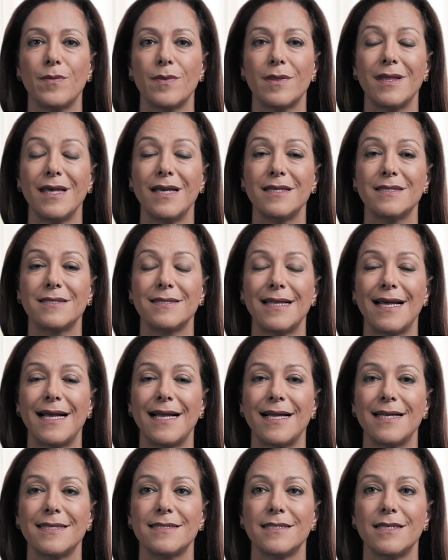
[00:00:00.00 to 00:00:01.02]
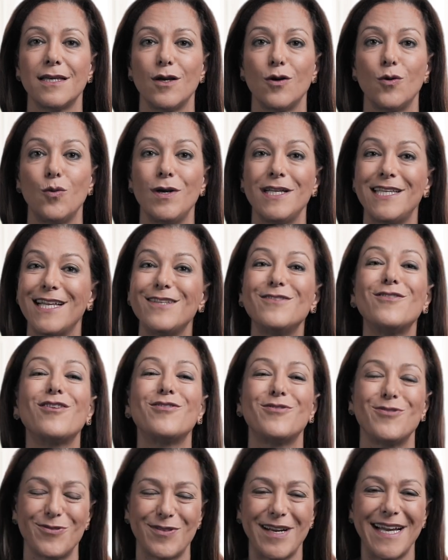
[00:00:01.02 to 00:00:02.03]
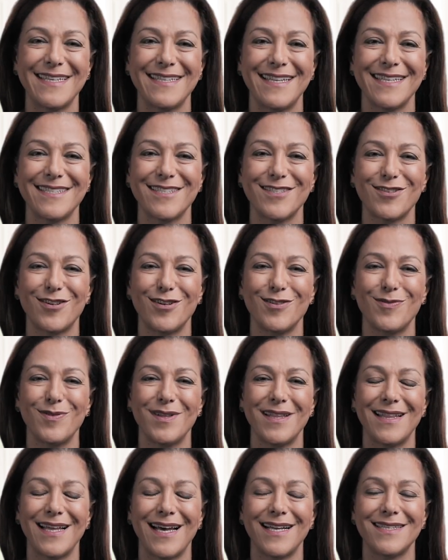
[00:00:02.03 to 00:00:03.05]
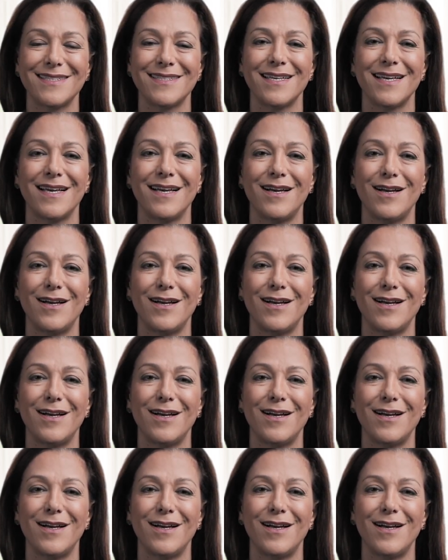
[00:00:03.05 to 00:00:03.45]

Things that we did not do right. Let's start with that.